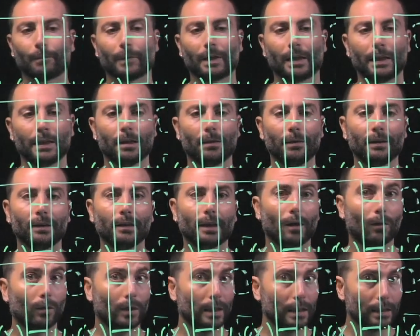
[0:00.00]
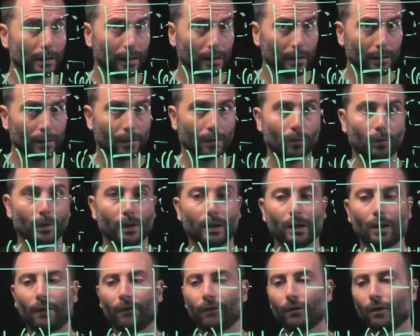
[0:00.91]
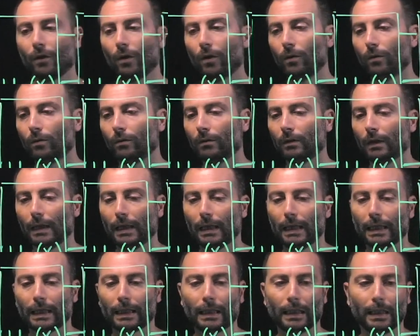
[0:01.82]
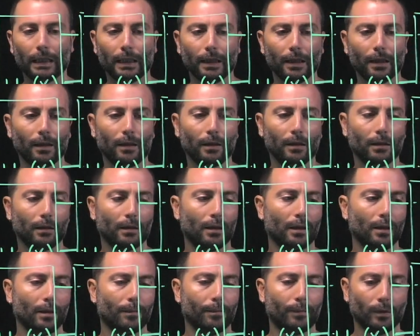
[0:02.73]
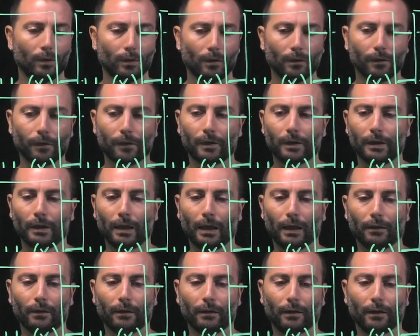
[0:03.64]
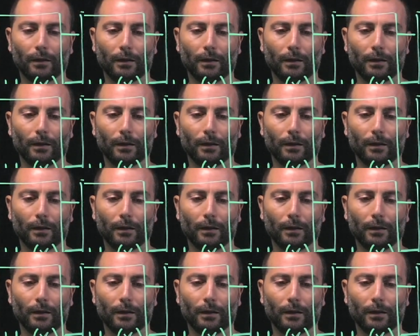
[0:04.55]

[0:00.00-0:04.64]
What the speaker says: is a bit heuristic, so we have no clear proofs that